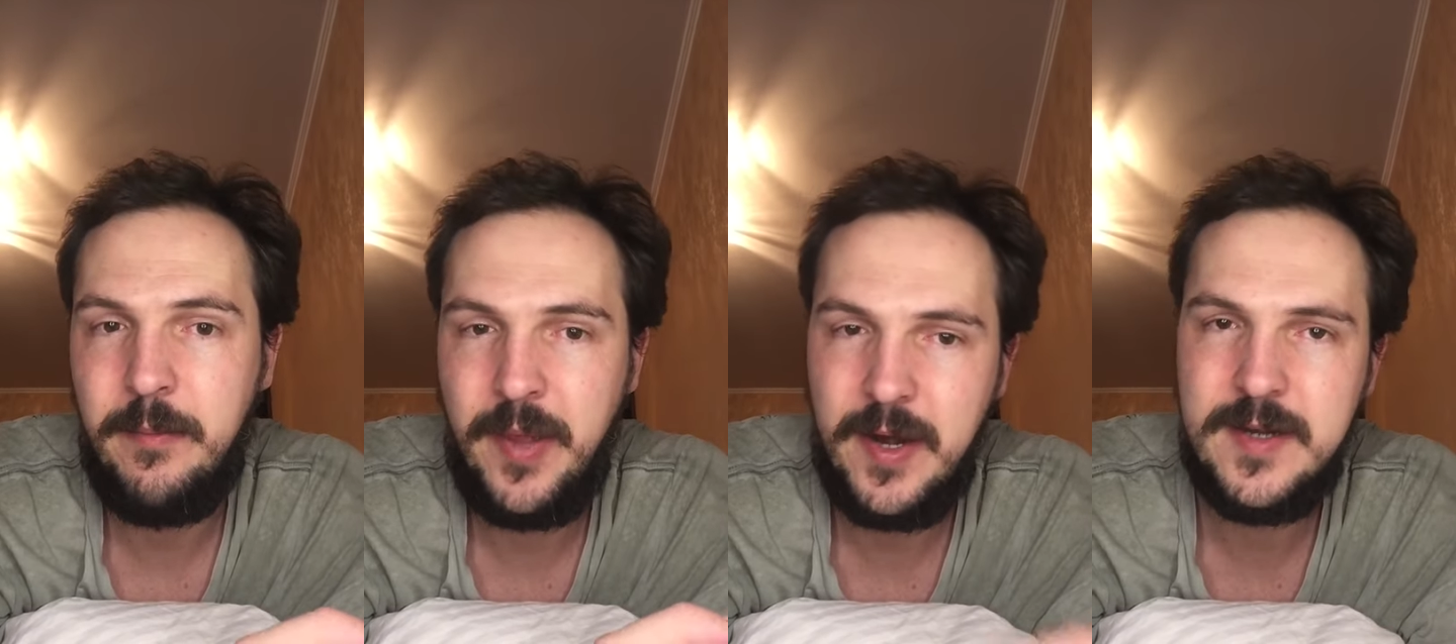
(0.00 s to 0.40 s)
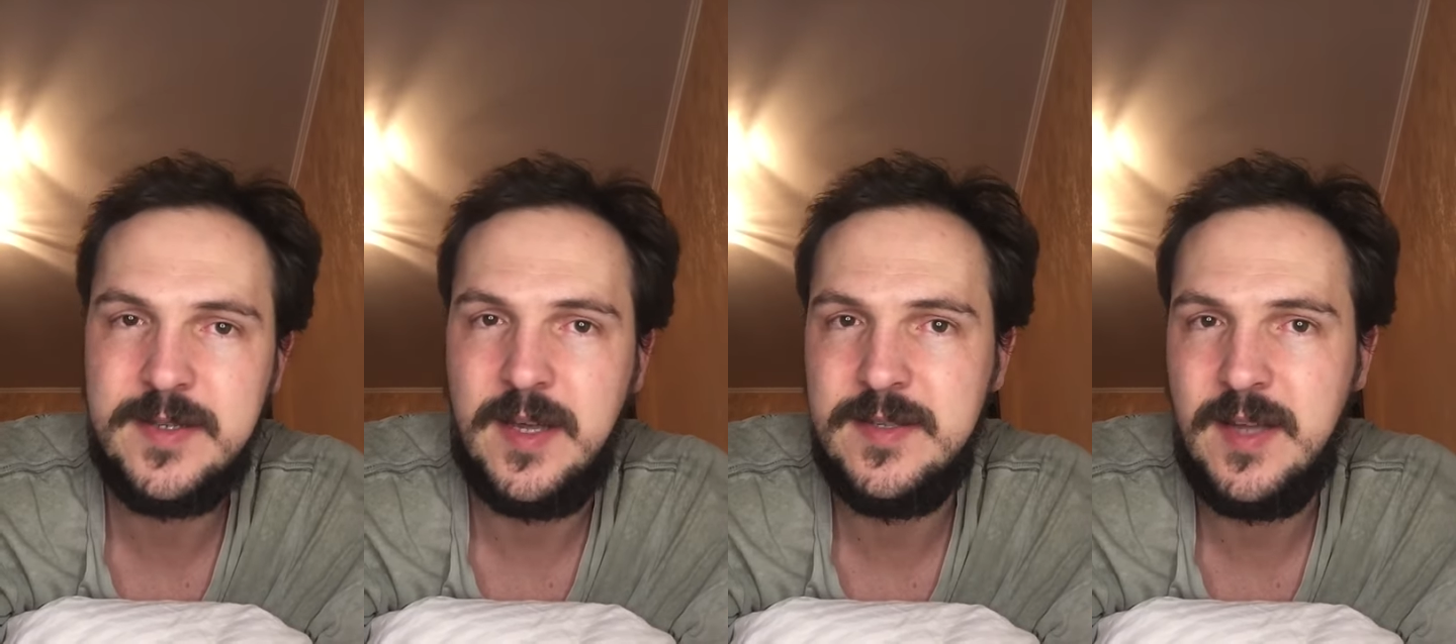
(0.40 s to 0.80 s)

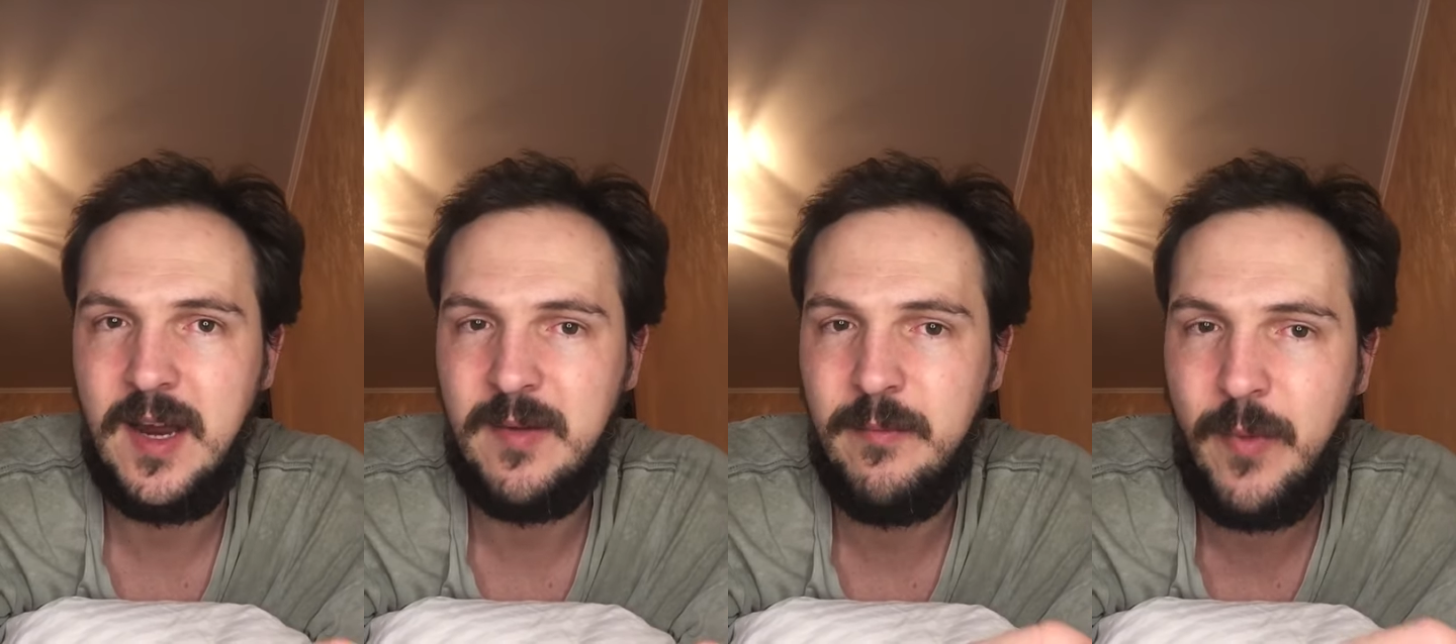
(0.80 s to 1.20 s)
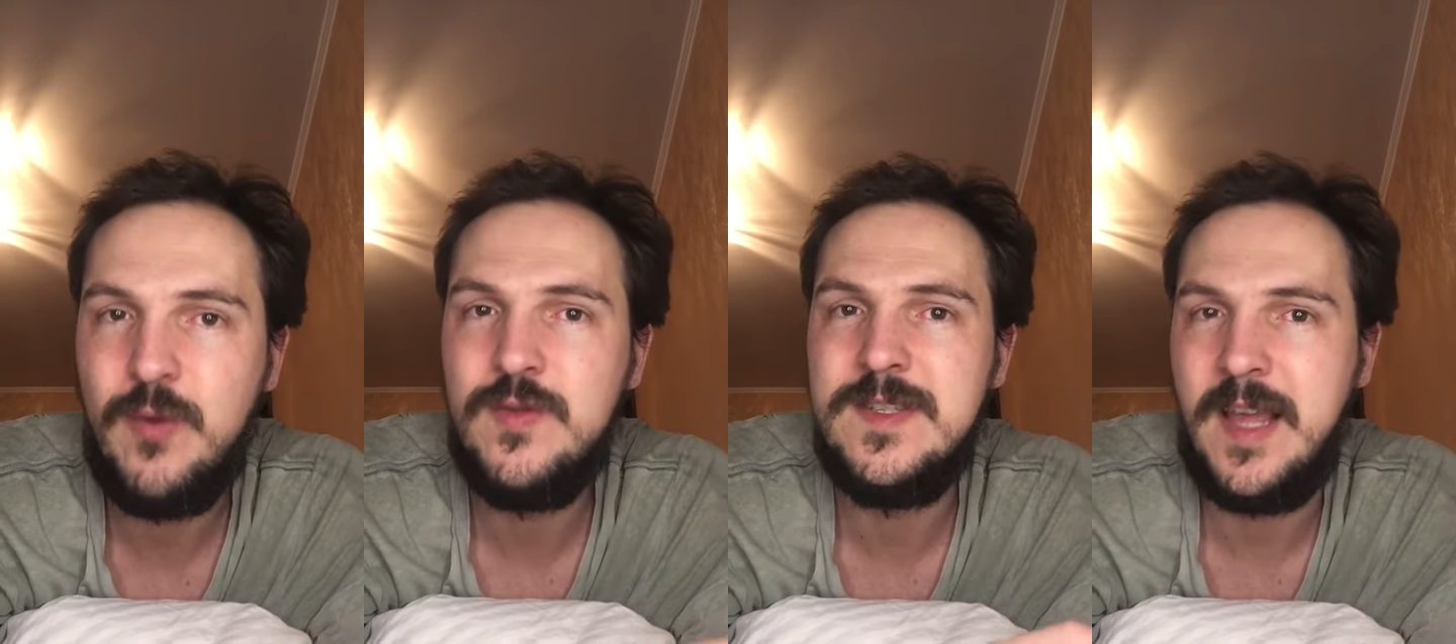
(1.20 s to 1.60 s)
parasites are
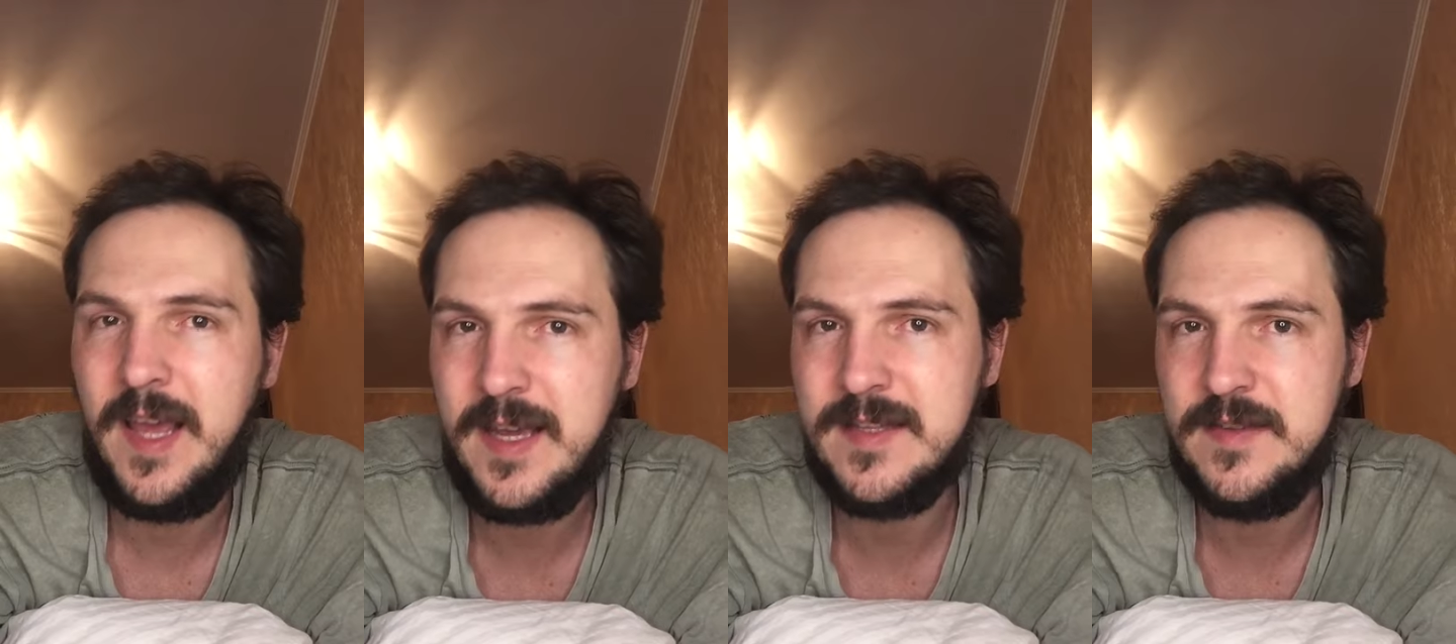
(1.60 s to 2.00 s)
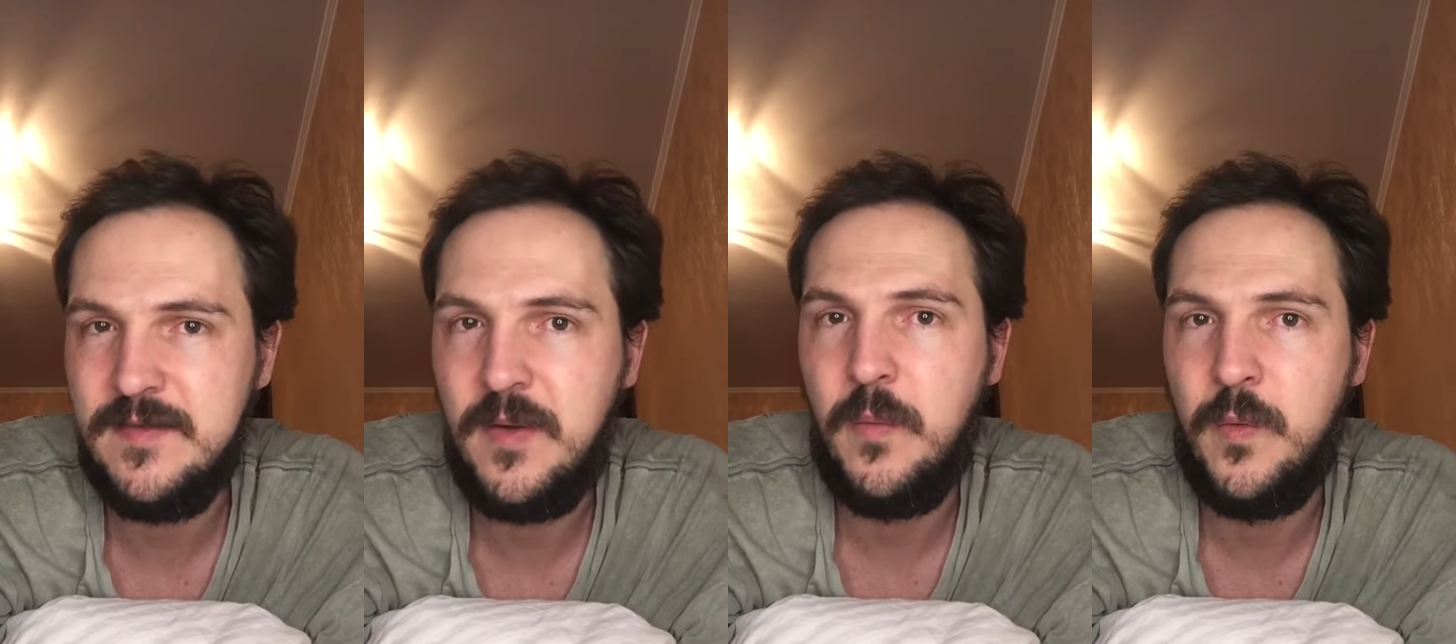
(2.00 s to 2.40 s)
most
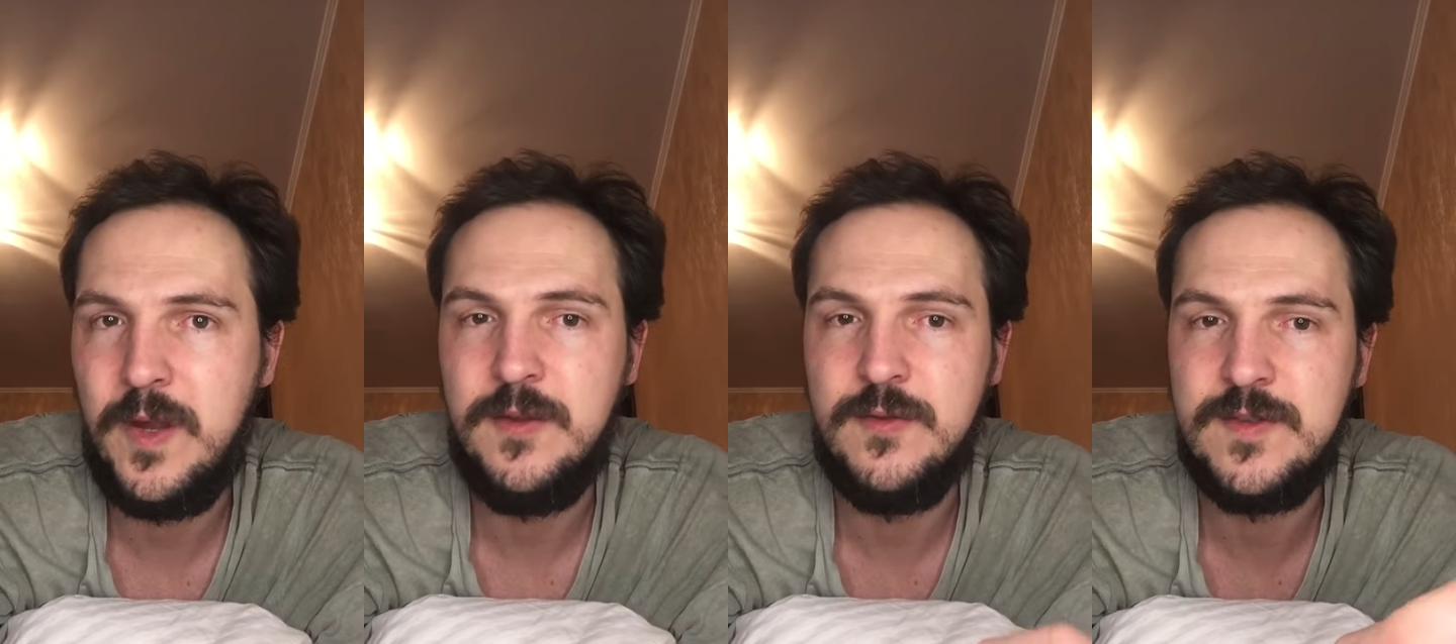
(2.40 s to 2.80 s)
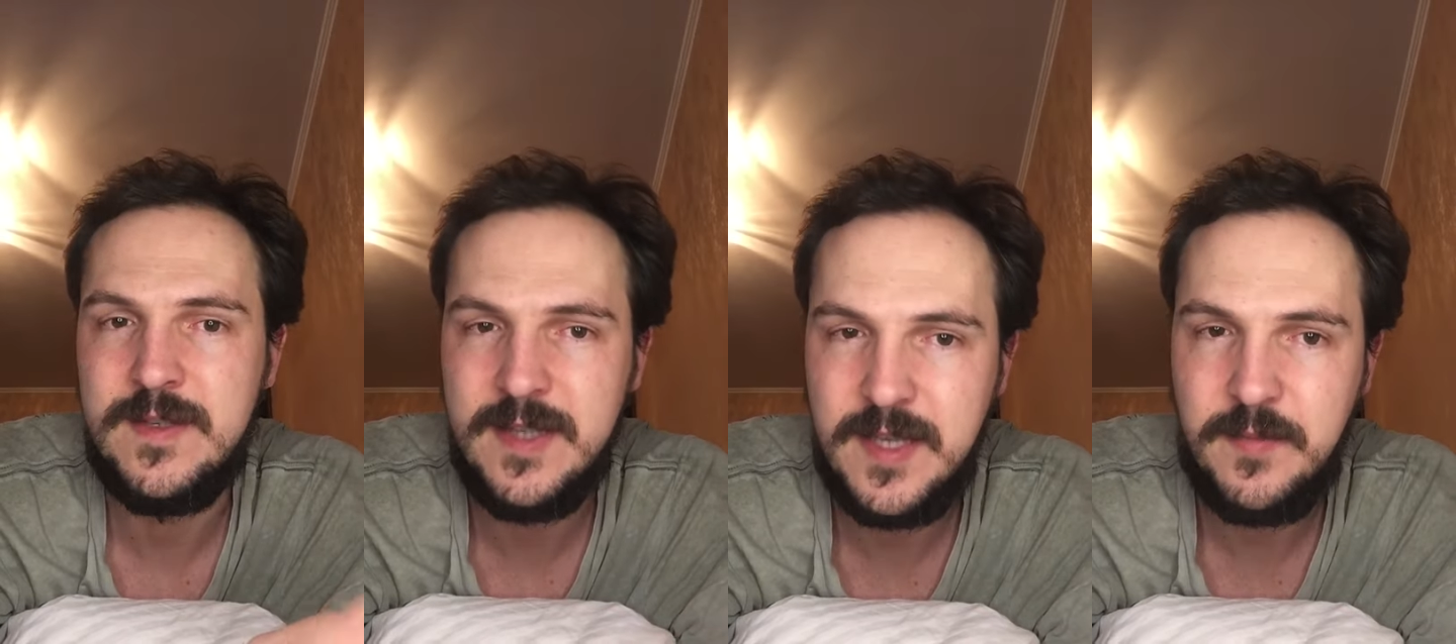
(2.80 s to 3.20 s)
active when you
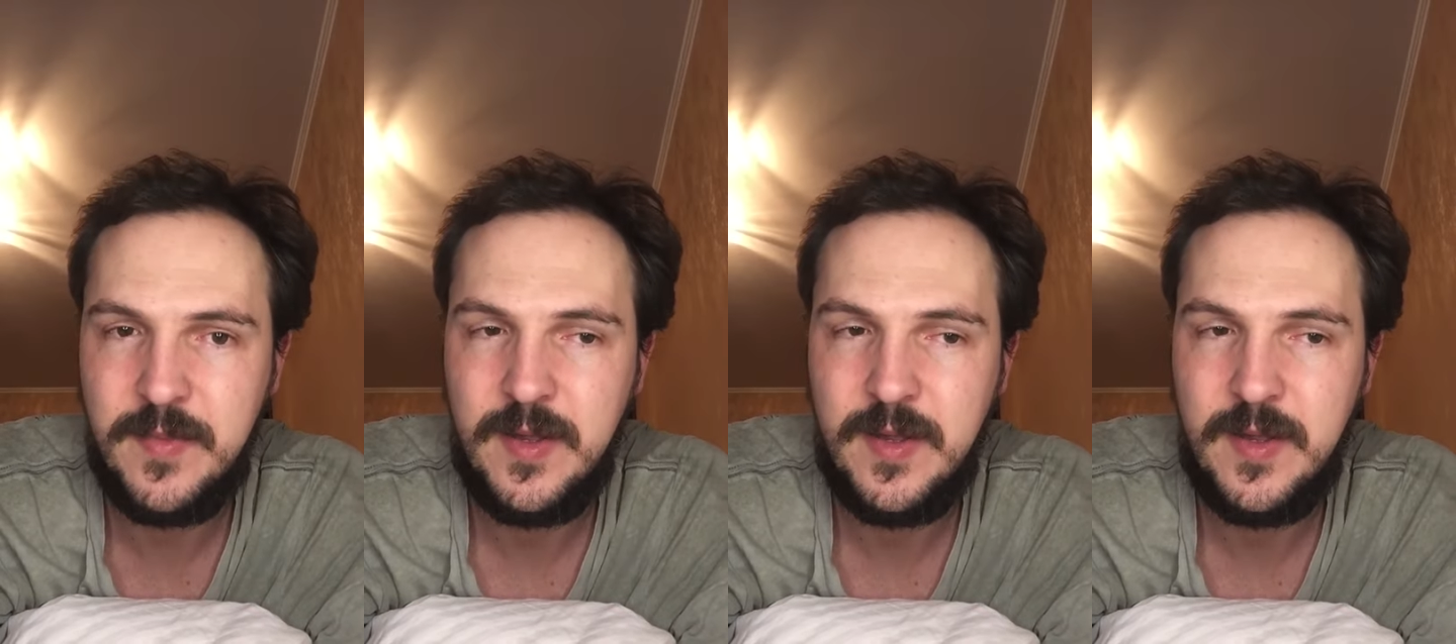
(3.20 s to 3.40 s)
sleep.